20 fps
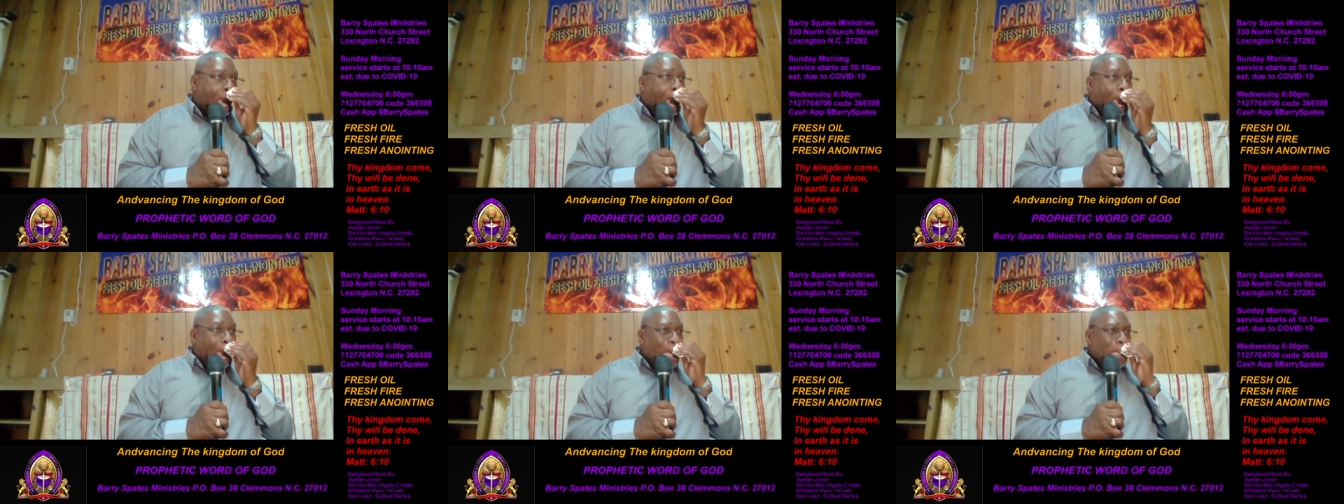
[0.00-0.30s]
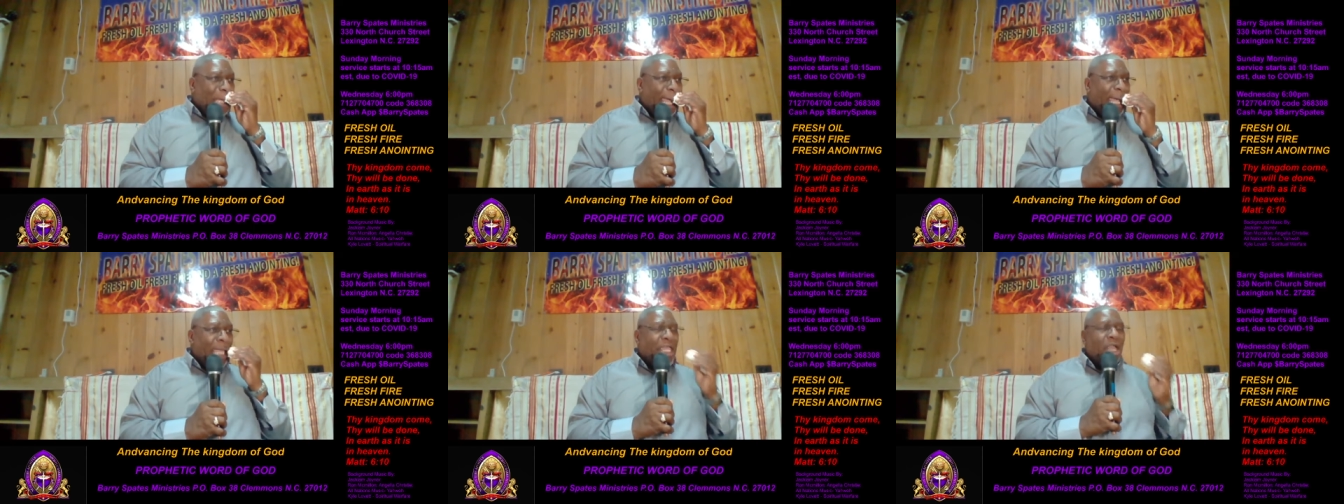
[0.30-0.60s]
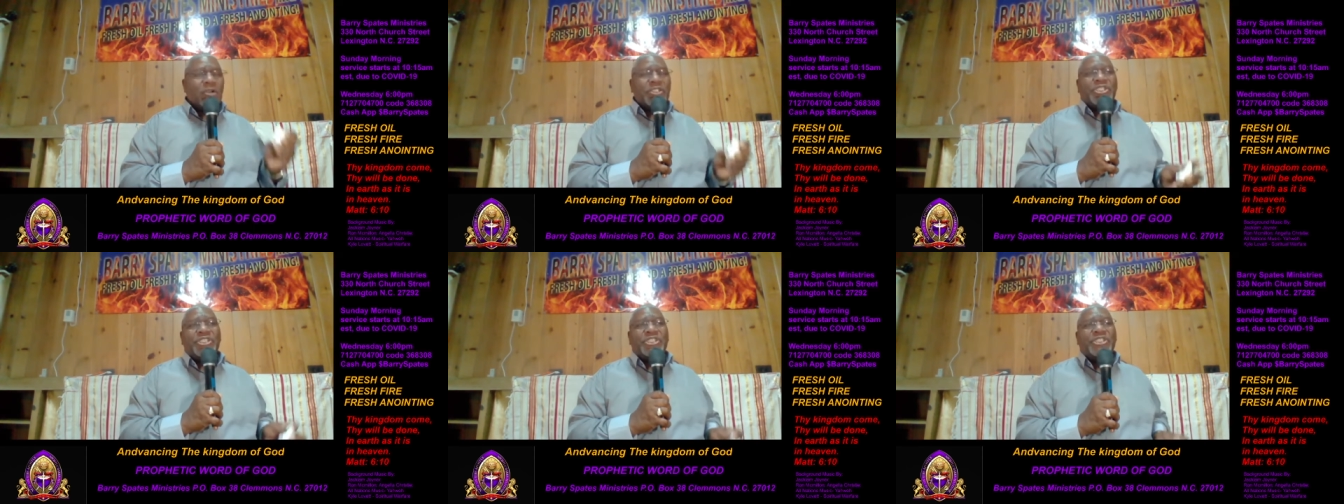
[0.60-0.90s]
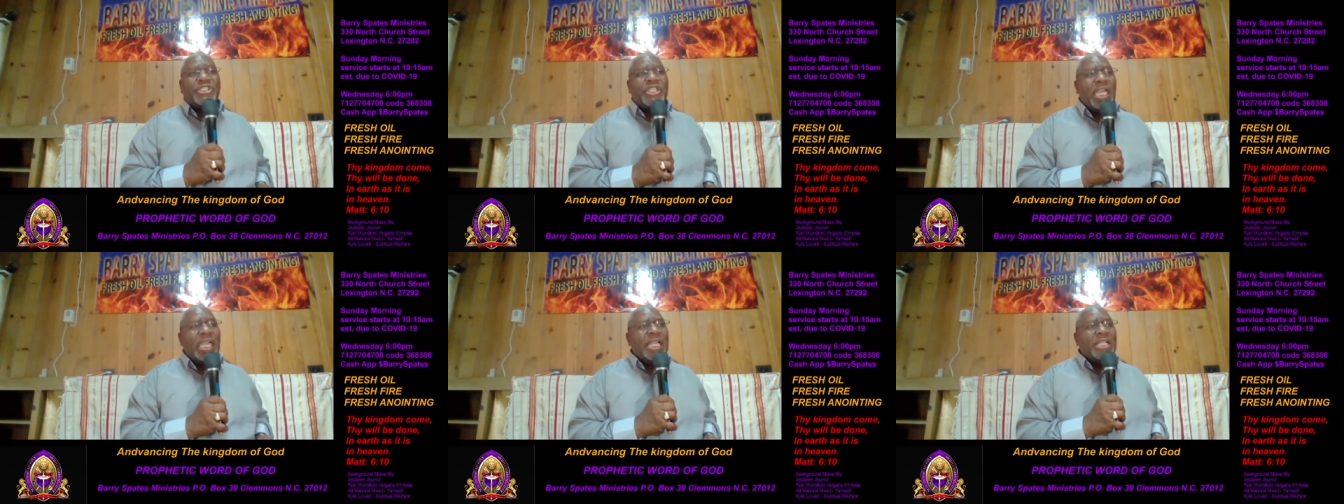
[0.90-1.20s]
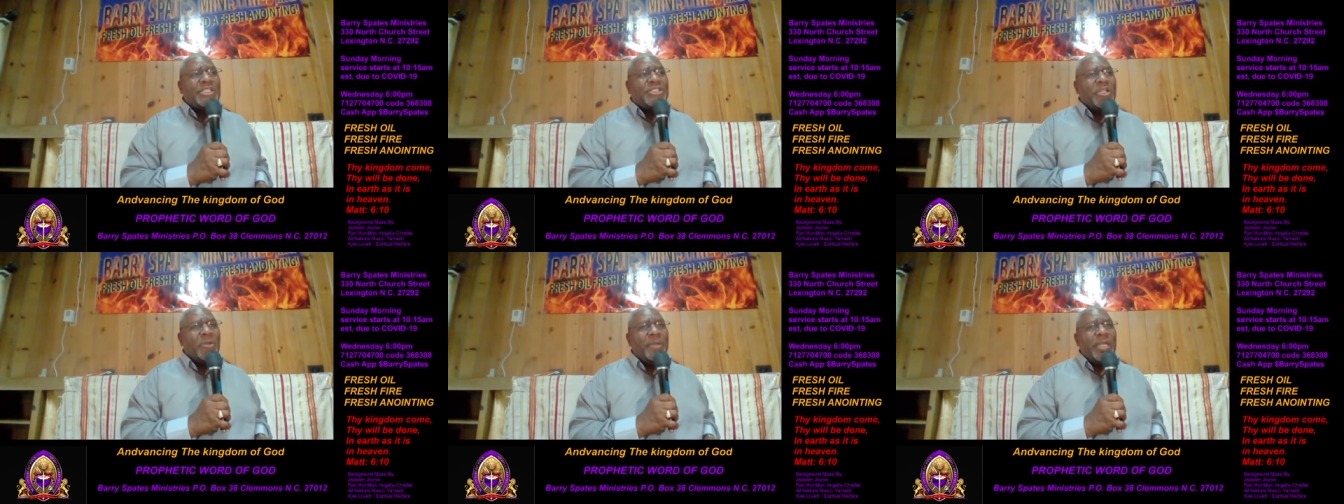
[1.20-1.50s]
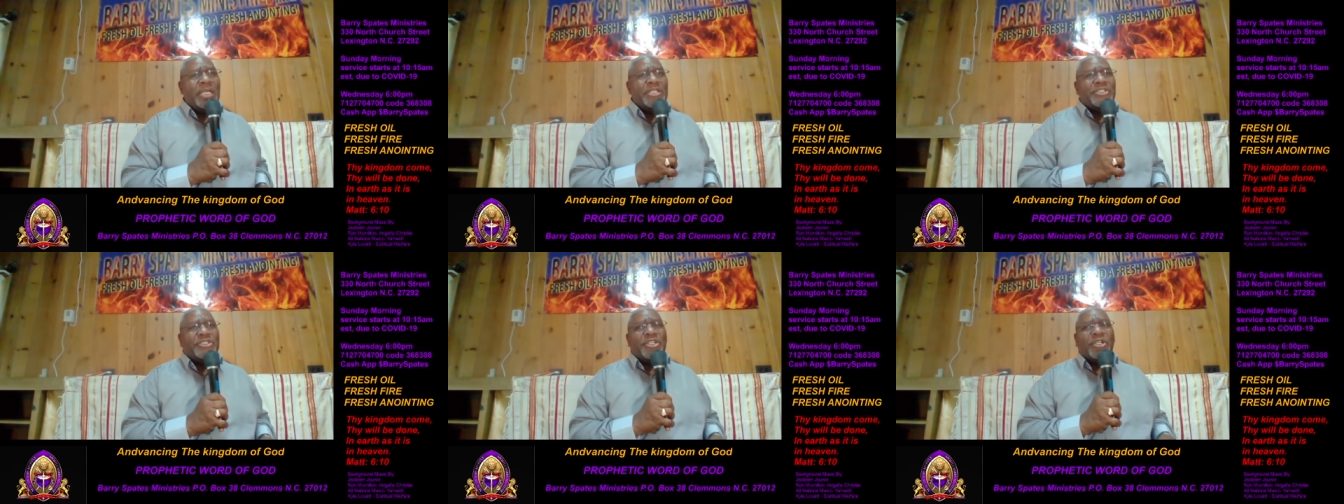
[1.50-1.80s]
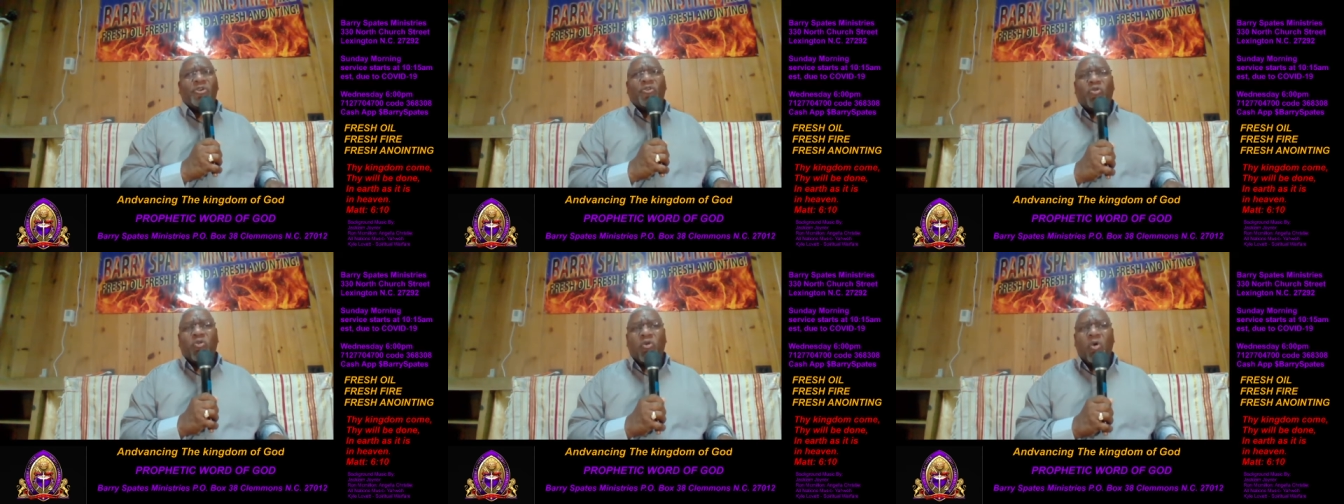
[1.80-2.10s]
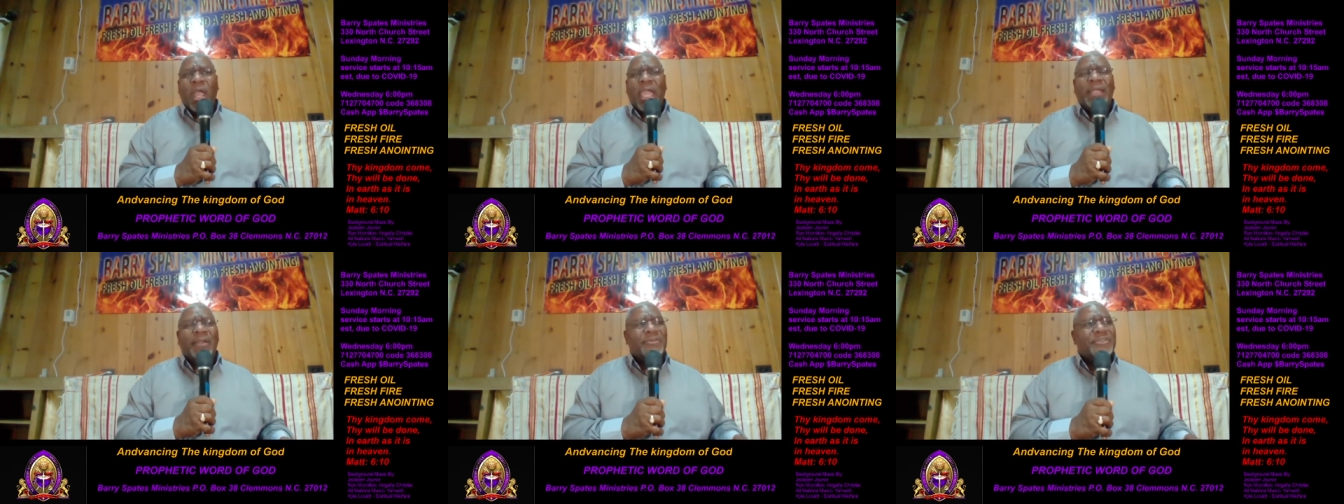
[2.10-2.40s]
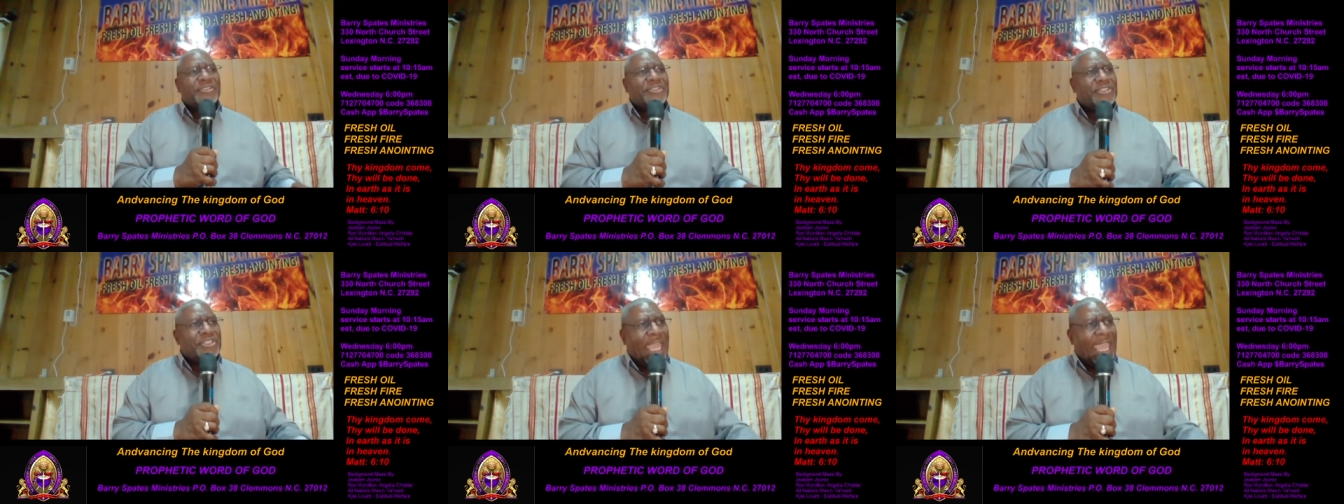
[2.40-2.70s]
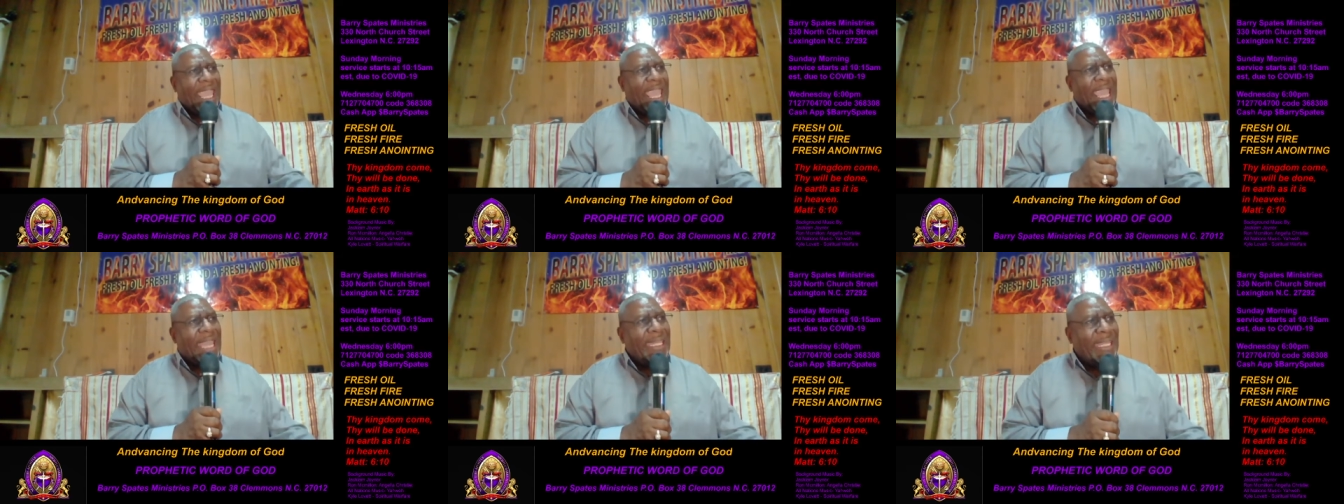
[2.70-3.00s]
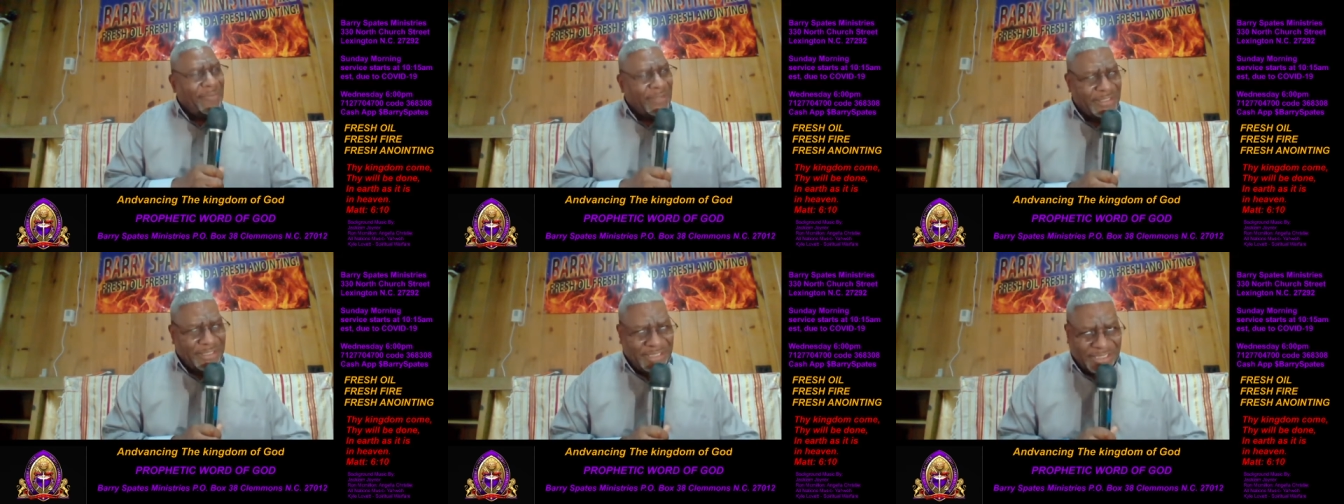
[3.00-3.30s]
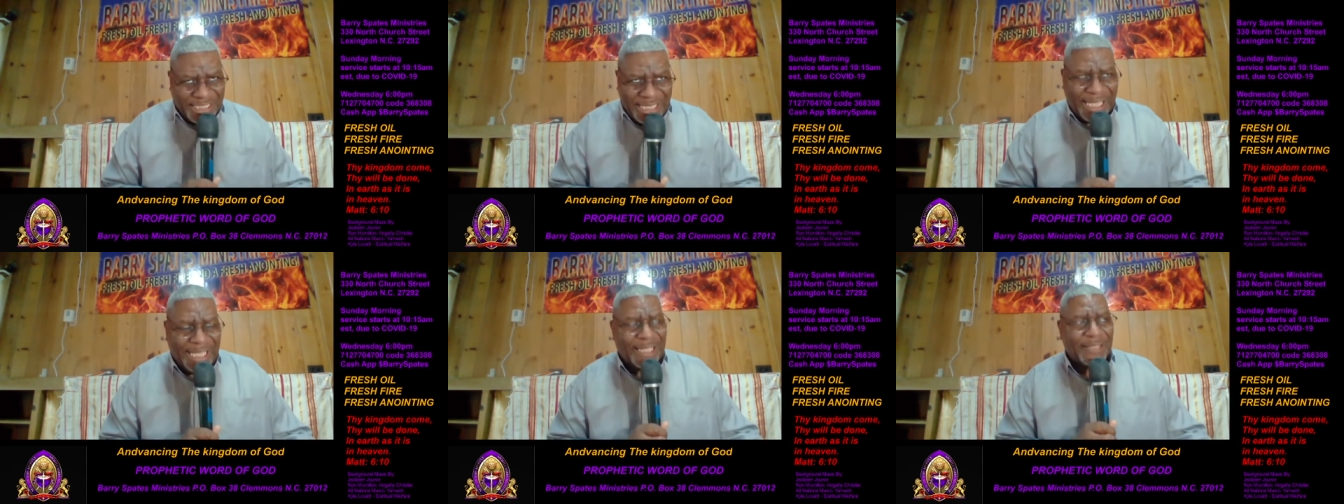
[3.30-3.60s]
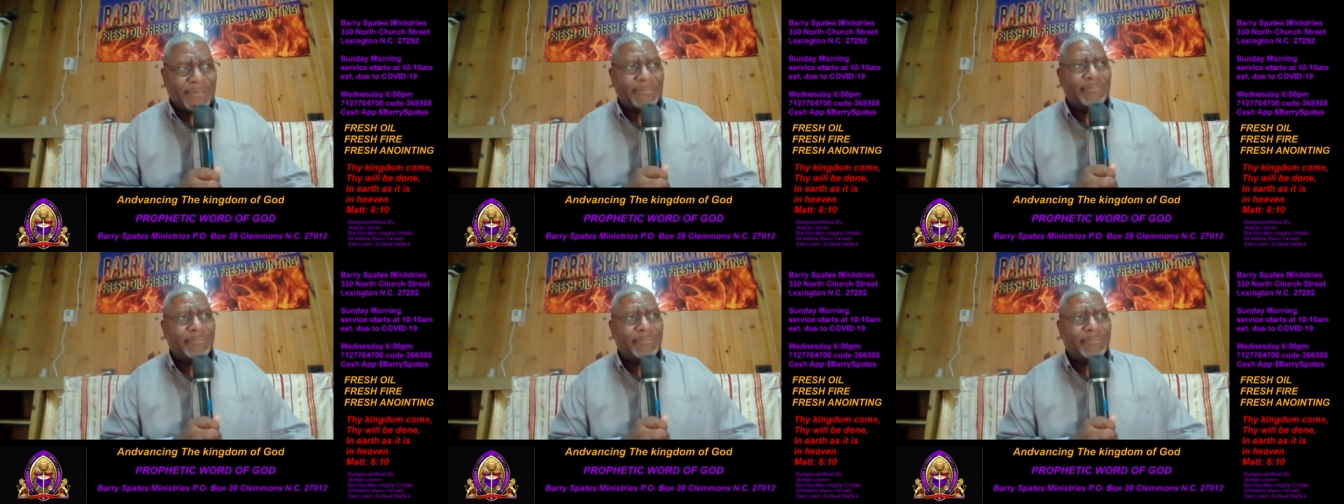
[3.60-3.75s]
He said, your seed shall be as the grain of sand in the sea.